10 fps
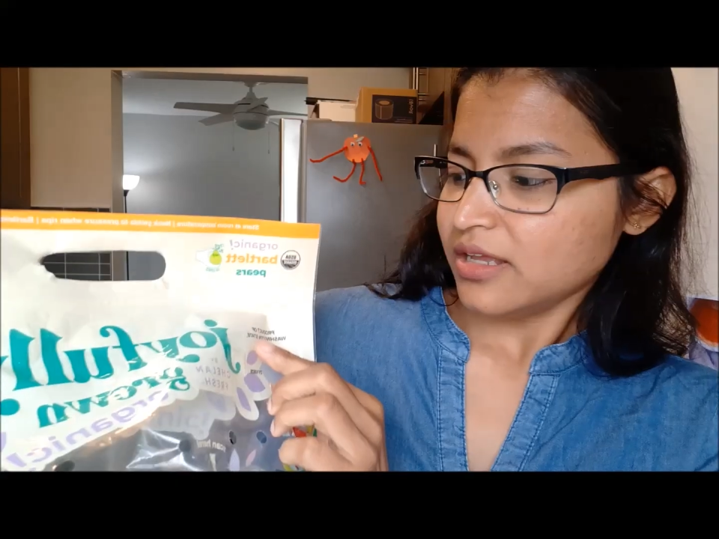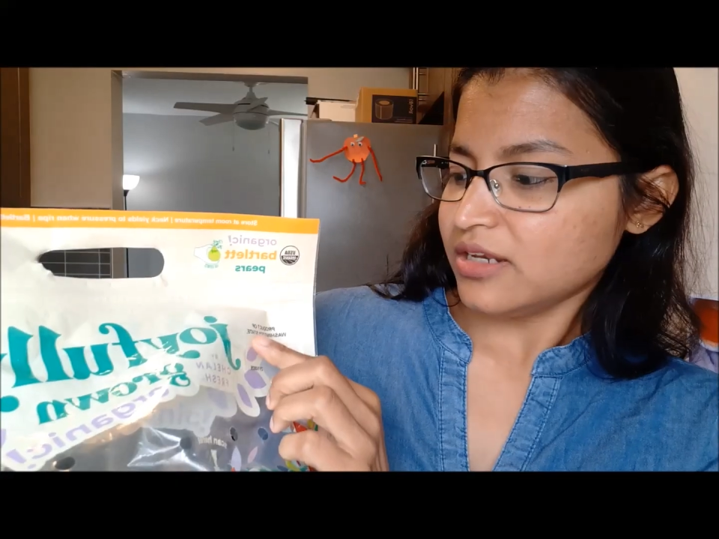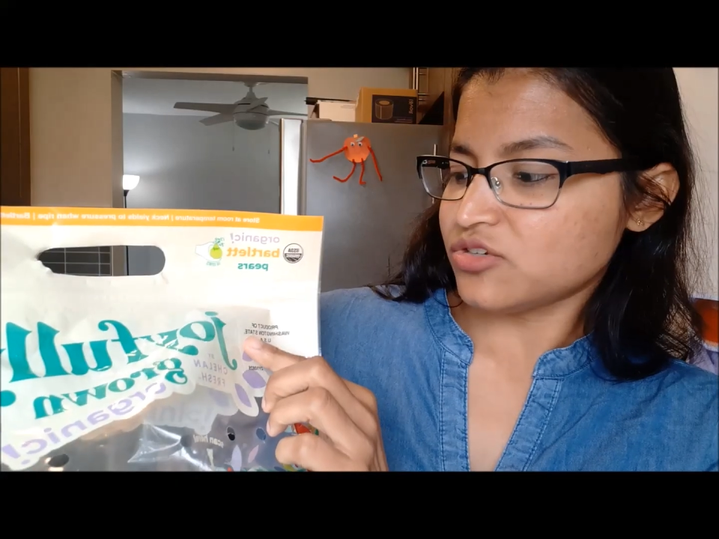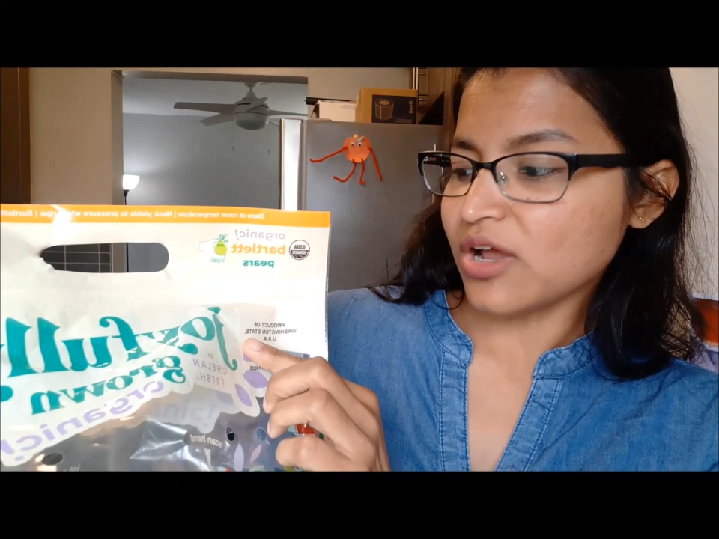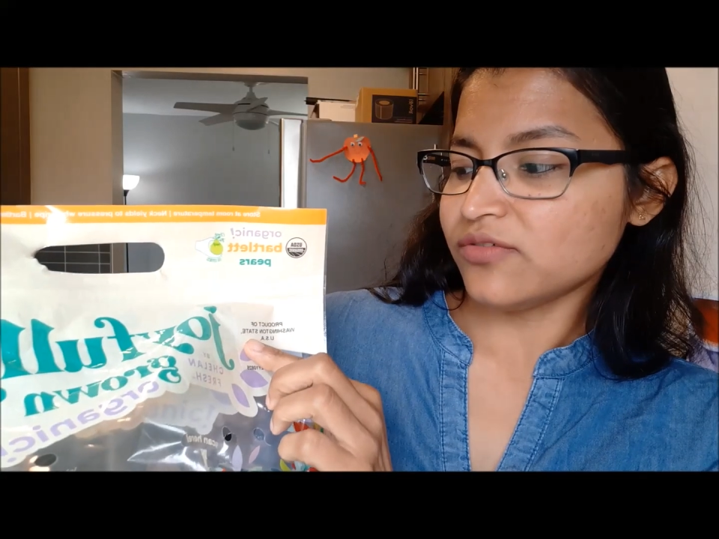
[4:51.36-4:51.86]

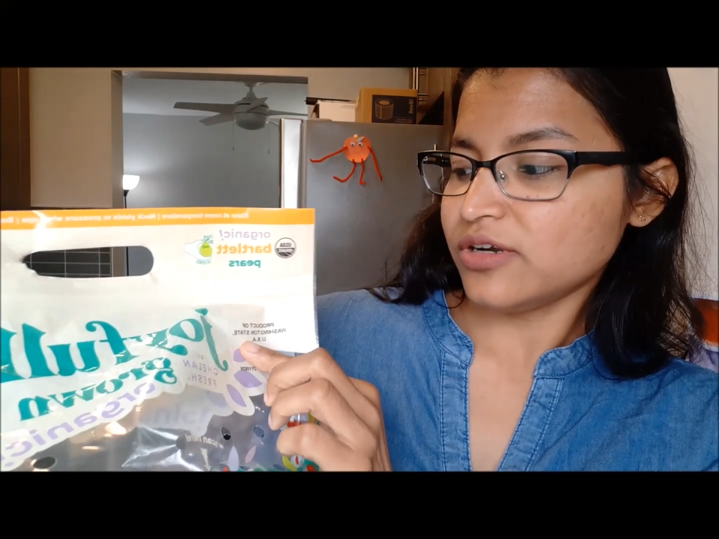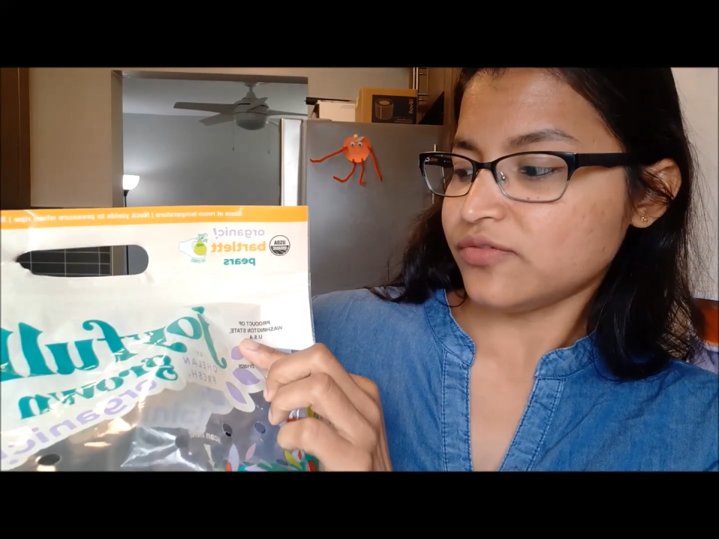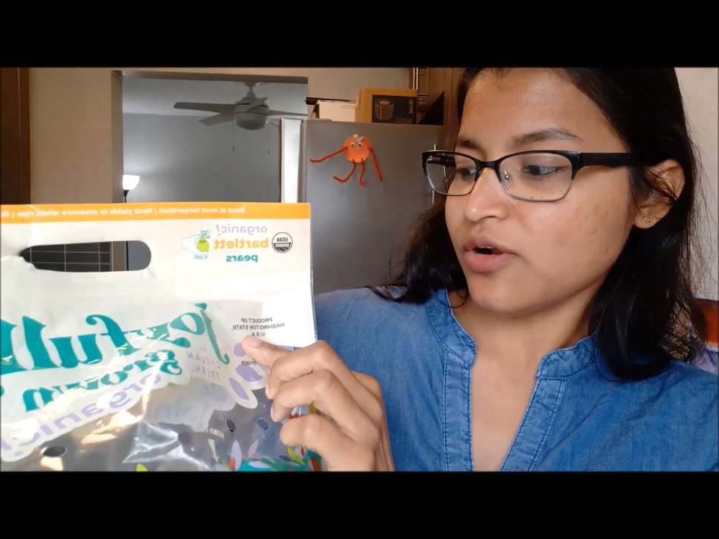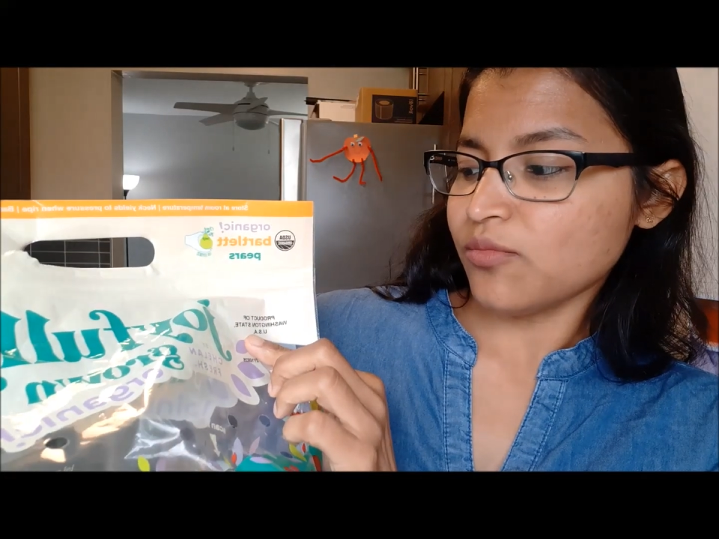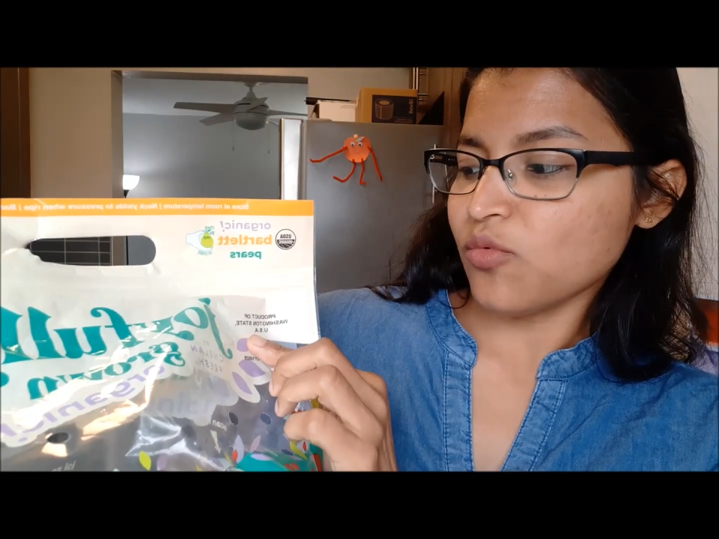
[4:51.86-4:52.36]
It traveled
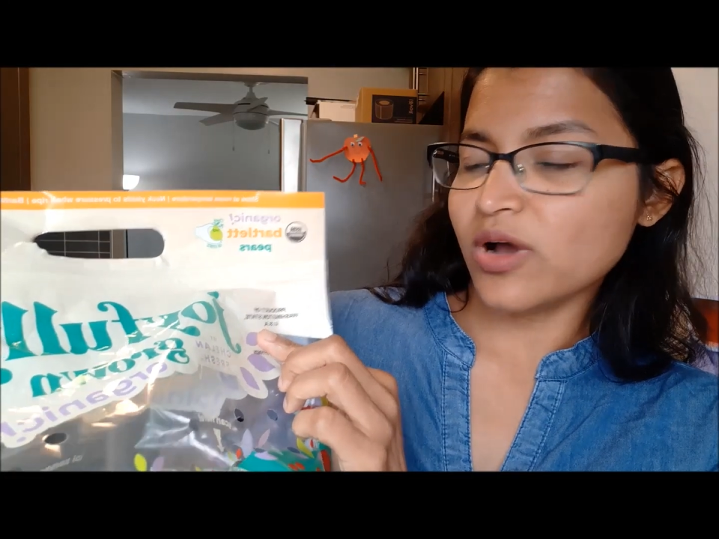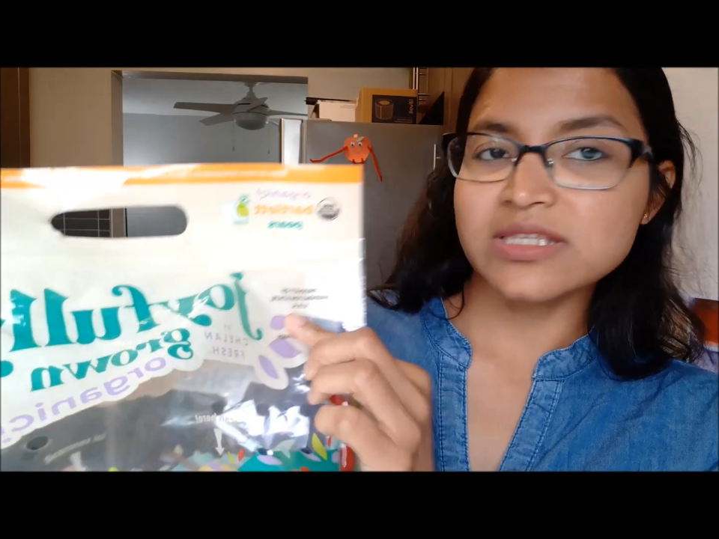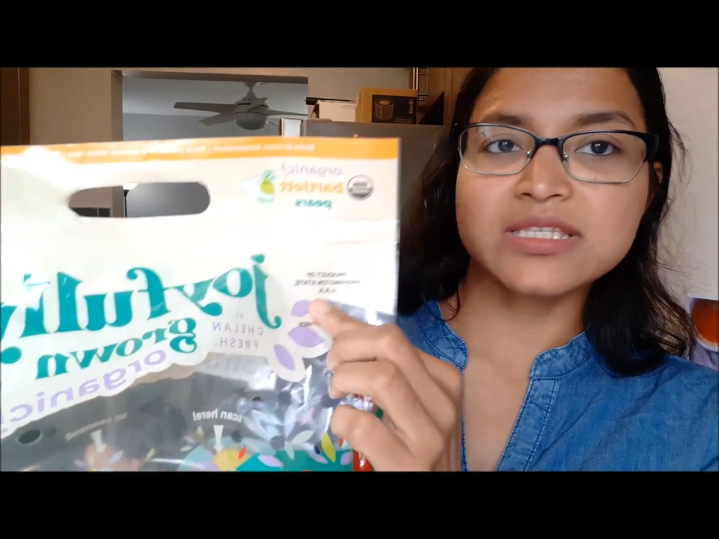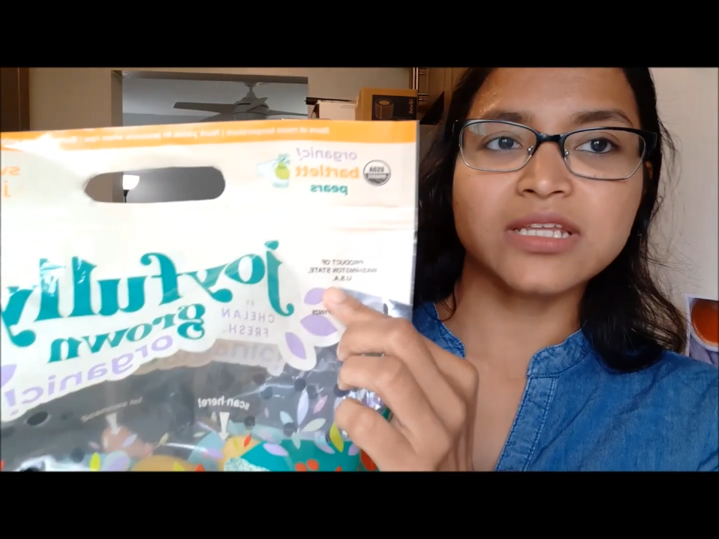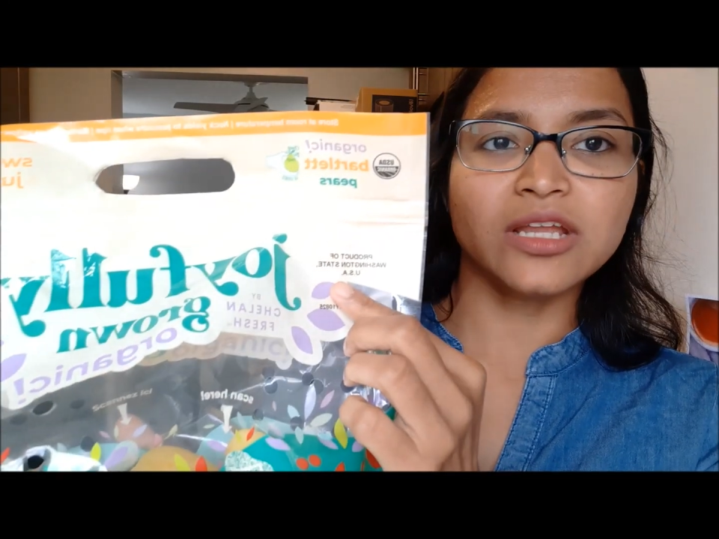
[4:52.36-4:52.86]
from
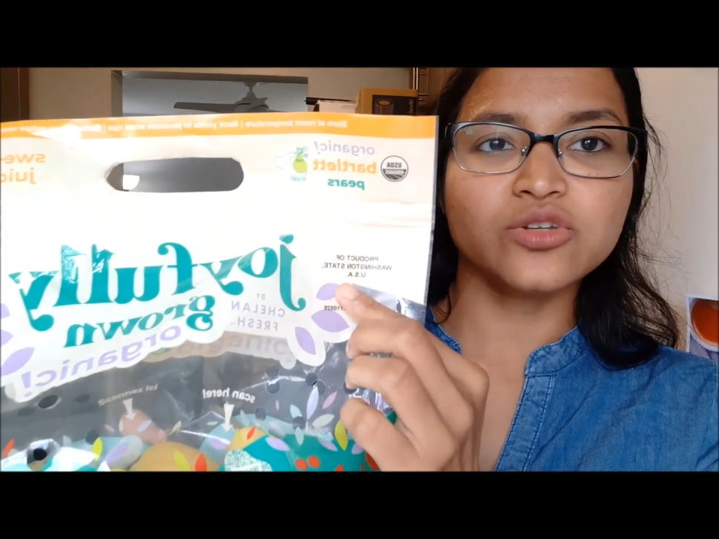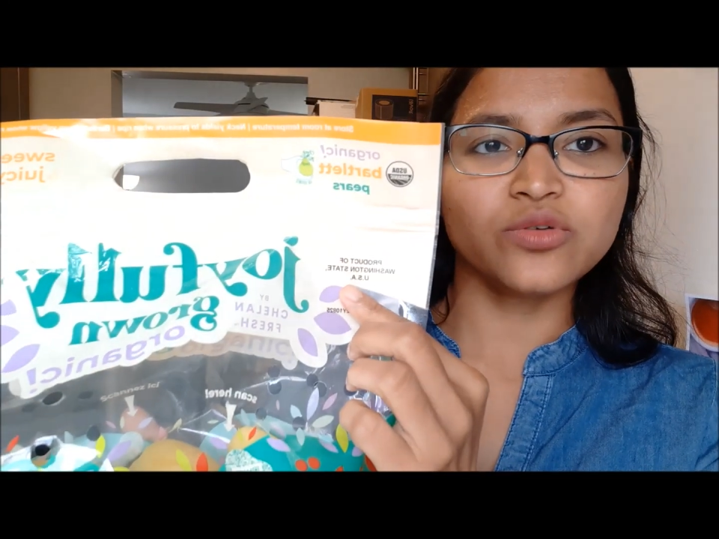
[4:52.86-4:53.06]
one state